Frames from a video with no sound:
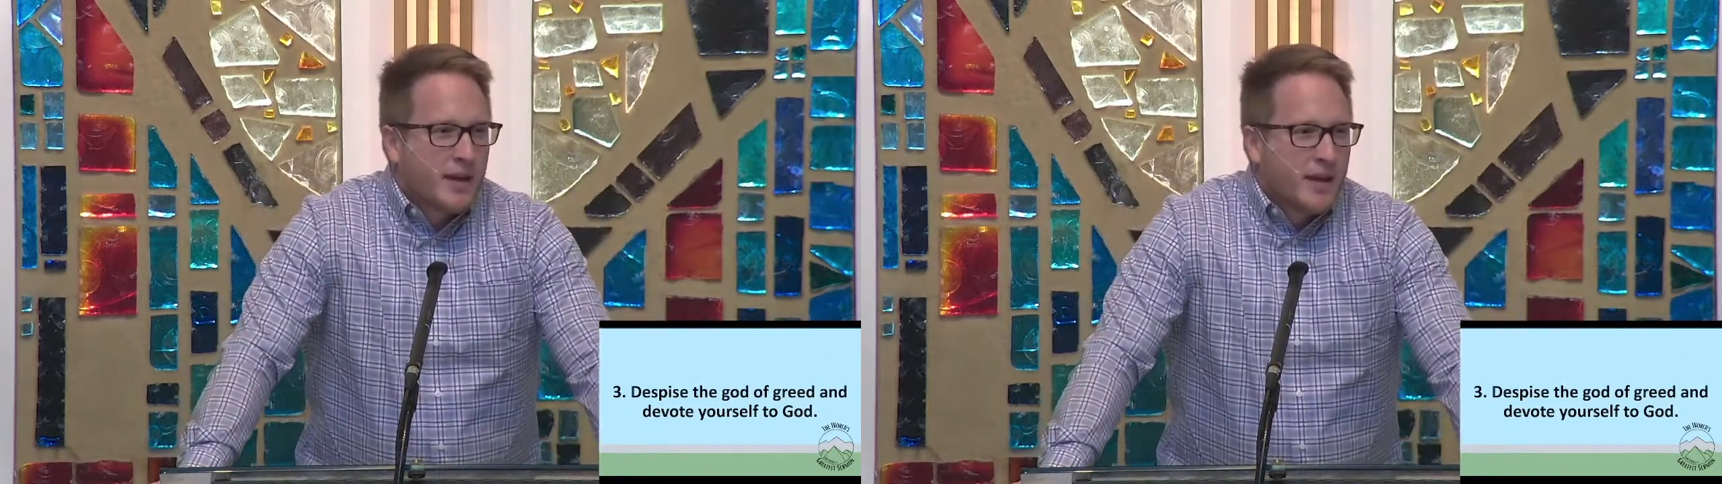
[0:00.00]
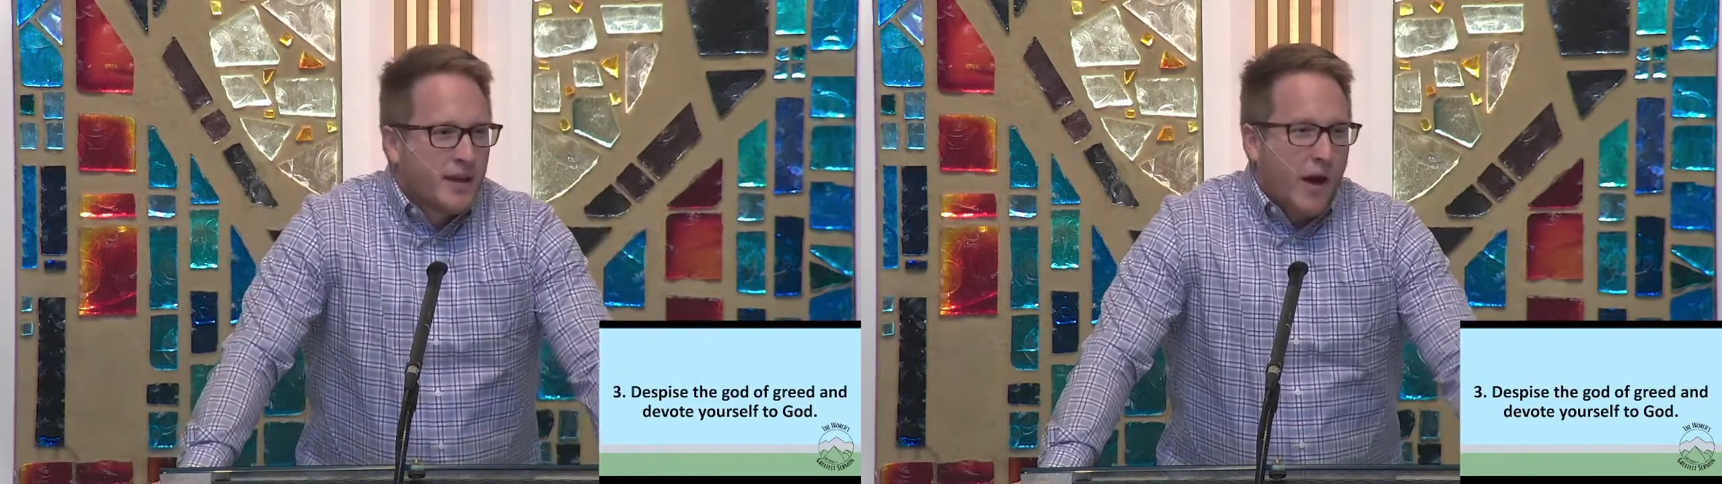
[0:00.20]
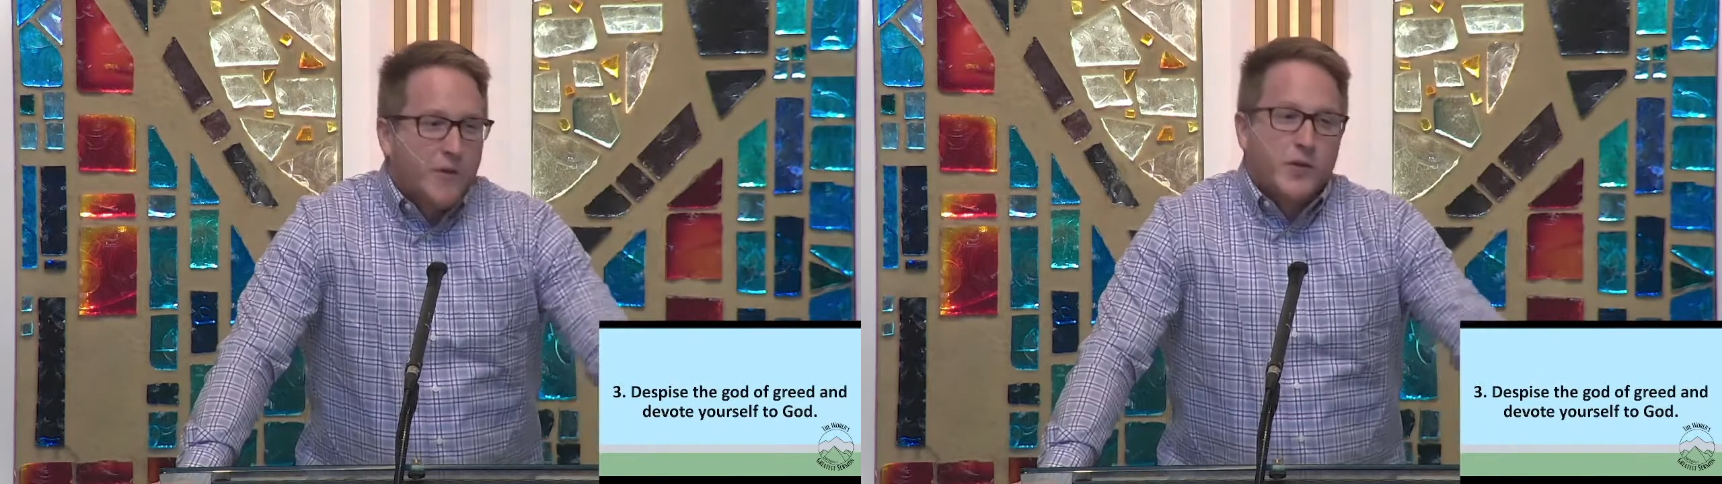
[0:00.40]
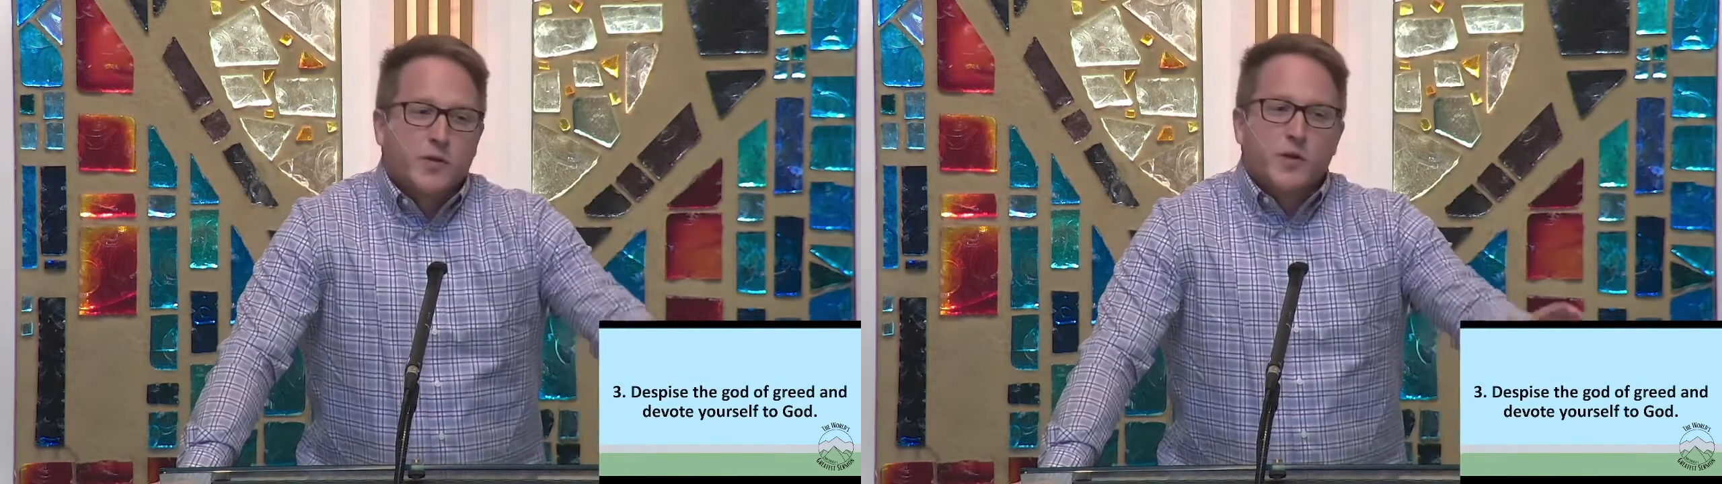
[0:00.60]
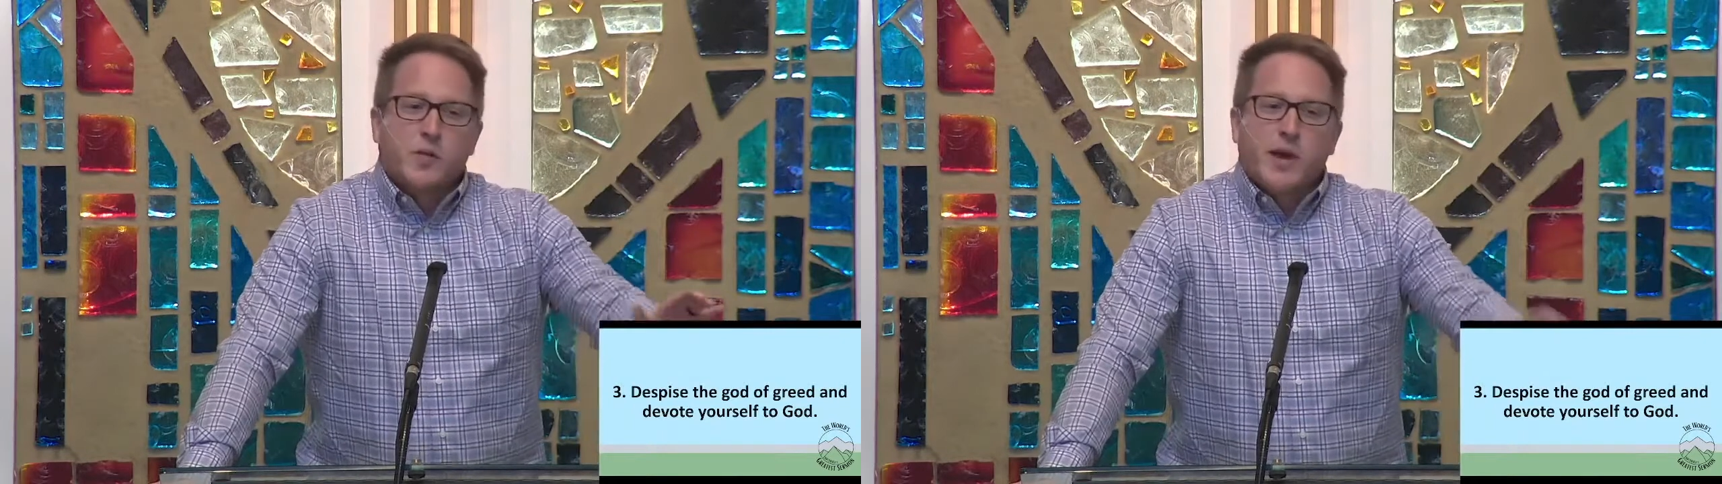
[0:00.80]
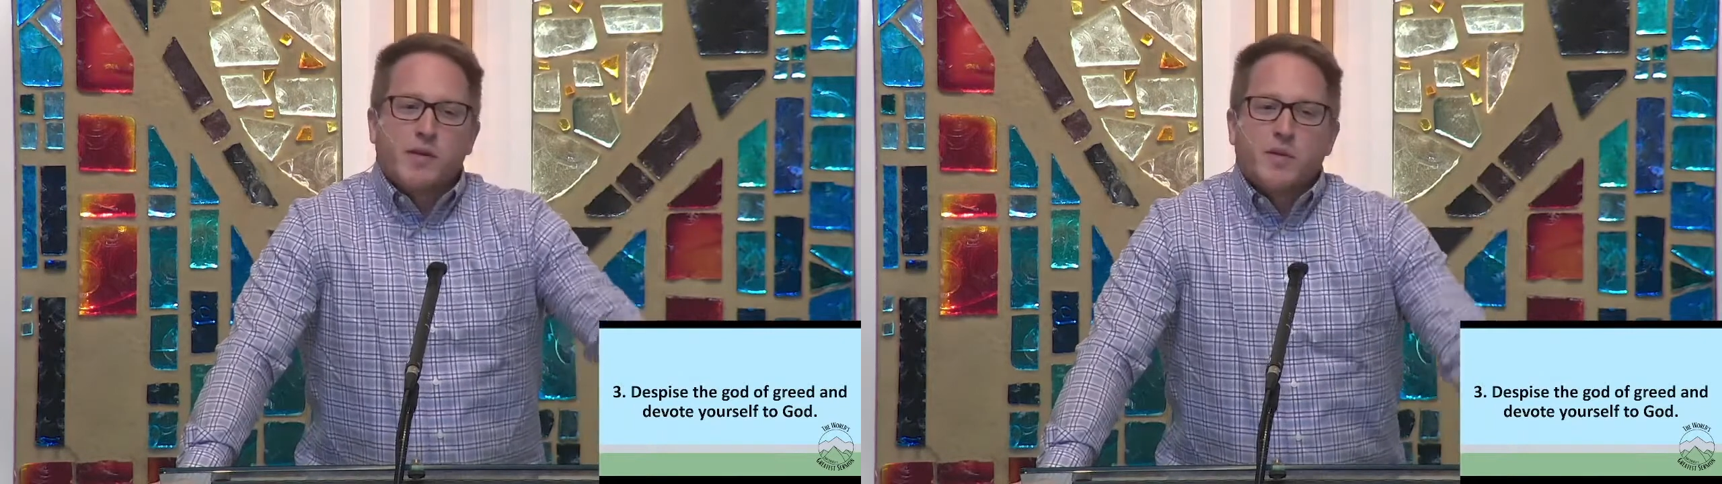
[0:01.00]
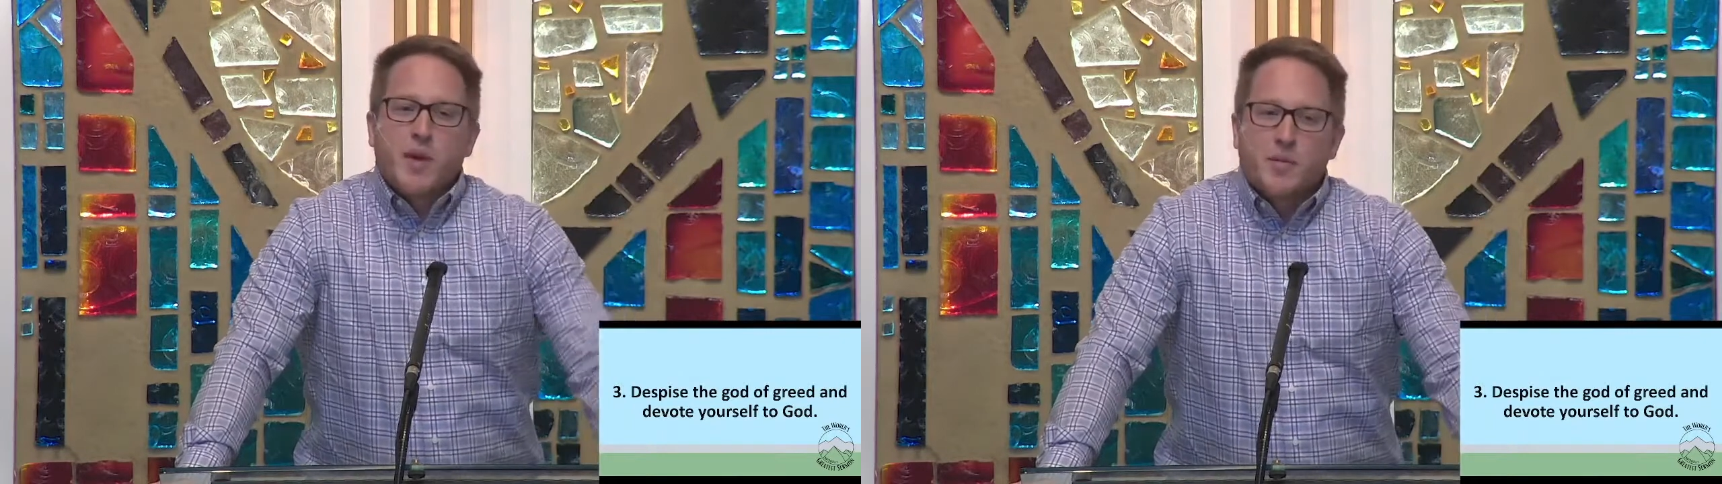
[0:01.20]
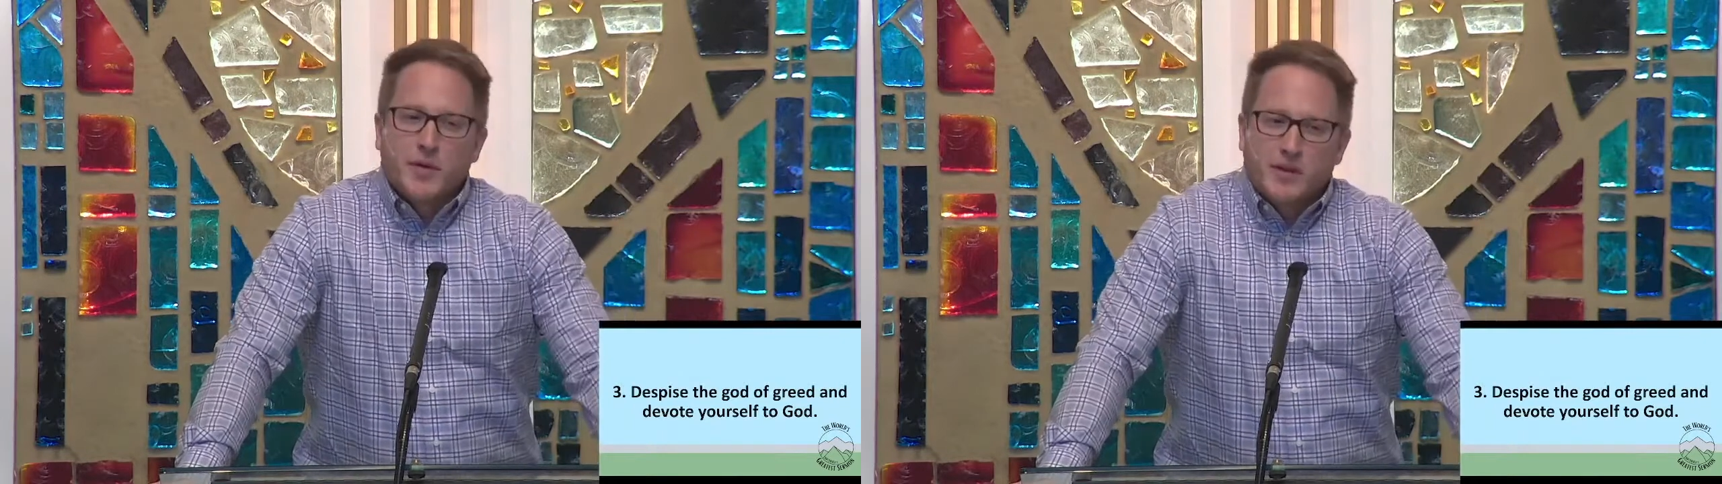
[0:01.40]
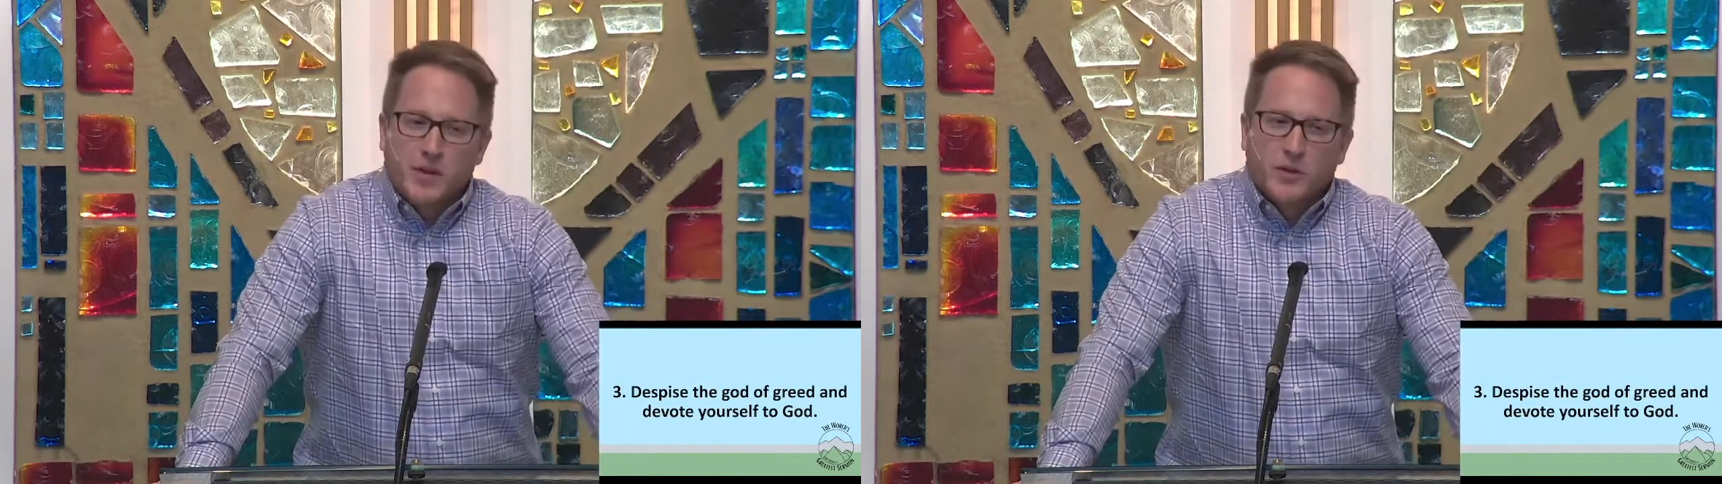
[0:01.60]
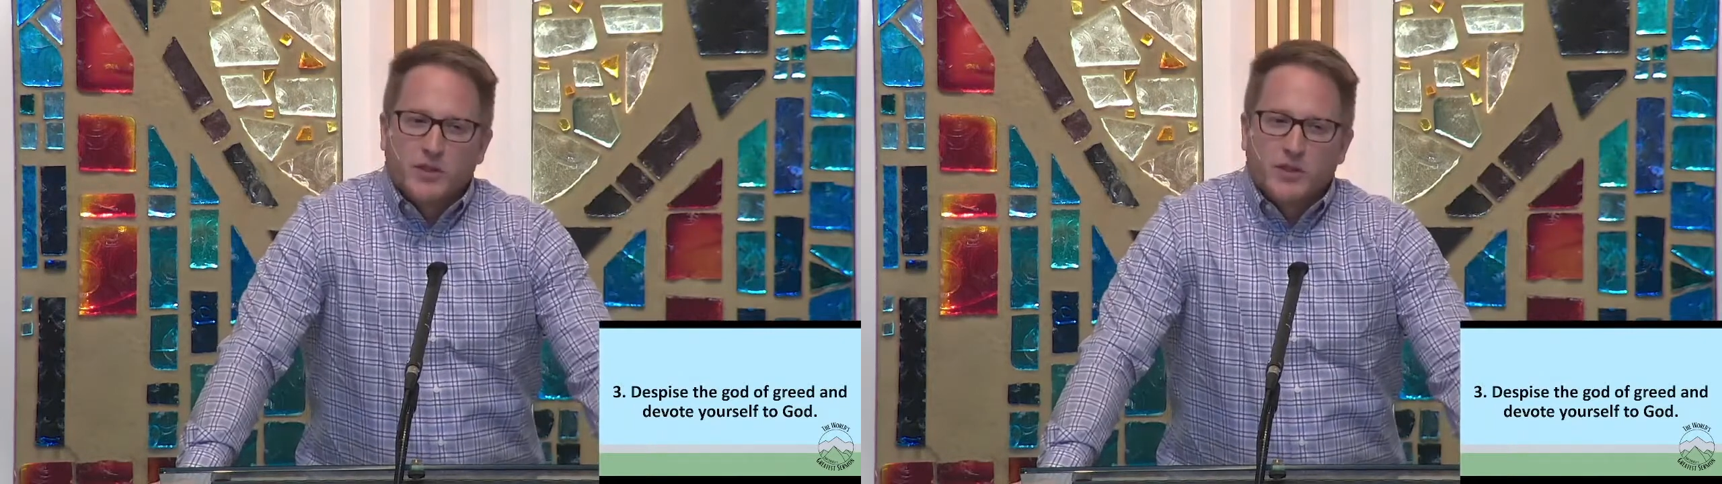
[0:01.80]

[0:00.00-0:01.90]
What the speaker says: Now, a few of you may remember the old